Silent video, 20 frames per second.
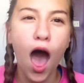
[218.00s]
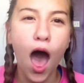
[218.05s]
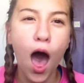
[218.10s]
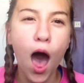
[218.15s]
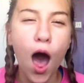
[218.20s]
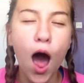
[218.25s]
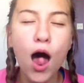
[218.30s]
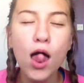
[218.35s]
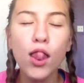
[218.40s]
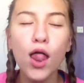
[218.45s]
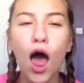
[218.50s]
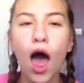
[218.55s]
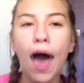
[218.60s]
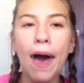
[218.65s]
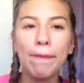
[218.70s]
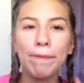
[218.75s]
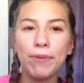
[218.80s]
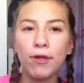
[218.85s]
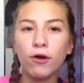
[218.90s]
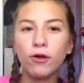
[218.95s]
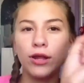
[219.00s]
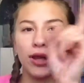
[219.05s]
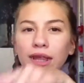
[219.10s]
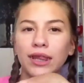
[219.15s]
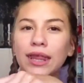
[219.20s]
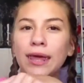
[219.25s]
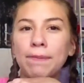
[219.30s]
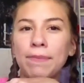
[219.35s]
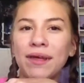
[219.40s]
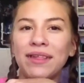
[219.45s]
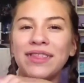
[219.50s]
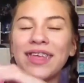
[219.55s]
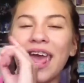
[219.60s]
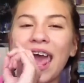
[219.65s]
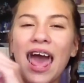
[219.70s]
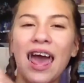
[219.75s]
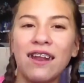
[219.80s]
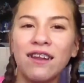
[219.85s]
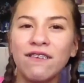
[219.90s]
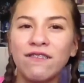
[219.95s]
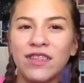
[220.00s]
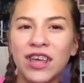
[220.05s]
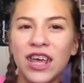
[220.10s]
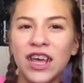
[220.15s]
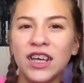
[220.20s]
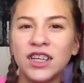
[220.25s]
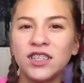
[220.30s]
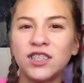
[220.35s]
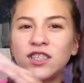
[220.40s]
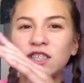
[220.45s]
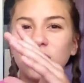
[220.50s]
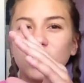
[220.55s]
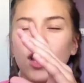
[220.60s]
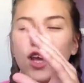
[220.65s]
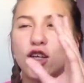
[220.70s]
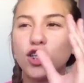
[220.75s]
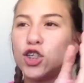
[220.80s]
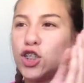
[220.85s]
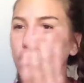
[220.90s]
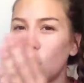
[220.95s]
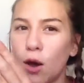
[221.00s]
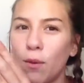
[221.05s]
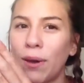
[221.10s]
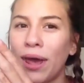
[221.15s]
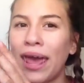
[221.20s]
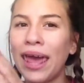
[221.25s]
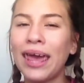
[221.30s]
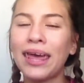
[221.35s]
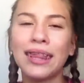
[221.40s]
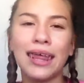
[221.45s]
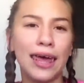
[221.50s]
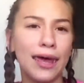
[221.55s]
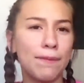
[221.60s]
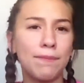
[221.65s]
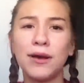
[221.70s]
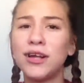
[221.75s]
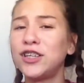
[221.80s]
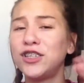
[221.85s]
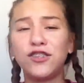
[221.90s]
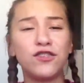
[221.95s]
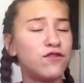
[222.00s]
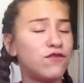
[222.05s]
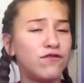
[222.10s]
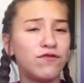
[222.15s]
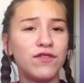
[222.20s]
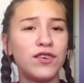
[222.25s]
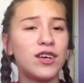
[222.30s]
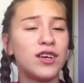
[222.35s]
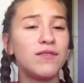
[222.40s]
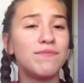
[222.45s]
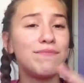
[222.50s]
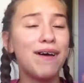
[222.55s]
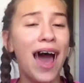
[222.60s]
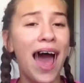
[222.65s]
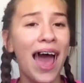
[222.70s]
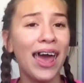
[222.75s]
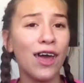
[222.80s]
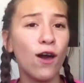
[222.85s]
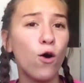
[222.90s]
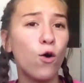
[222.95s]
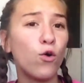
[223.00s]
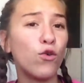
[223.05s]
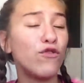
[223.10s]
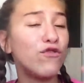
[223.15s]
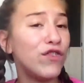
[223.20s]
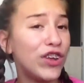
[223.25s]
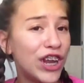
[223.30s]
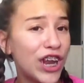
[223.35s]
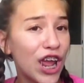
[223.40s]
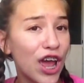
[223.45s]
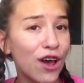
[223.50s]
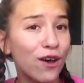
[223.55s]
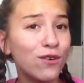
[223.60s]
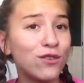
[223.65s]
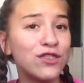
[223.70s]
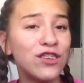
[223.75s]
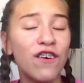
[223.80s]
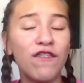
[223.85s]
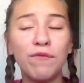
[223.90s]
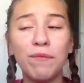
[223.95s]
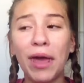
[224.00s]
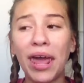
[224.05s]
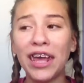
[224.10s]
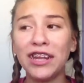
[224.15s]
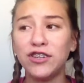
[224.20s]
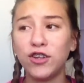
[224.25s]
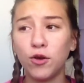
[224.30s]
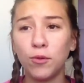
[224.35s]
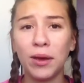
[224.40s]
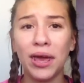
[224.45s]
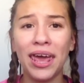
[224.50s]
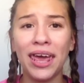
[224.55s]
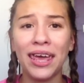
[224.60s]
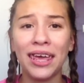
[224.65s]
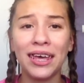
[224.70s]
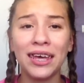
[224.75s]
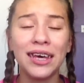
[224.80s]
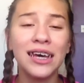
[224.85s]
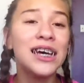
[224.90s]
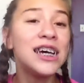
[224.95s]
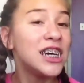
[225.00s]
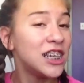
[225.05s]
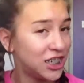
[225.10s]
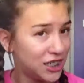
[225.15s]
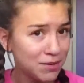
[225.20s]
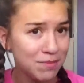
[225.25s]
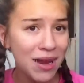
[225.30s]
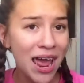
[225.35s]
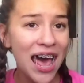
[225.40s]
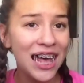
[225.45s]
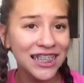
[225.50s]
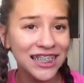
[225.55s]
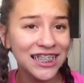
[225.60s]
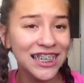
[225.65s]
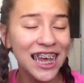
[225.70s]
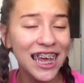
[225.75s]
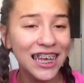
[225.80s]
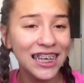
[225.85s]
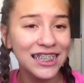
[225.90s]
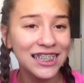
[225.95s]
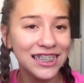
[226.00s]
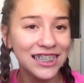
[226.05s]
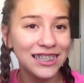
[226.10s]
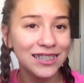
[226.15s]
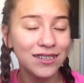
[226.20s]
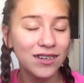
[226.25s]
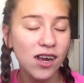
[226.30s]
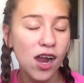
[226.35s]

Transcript: I'll upload a clip at the end of this showing like a bunch of my old videos of me doing gymnastics.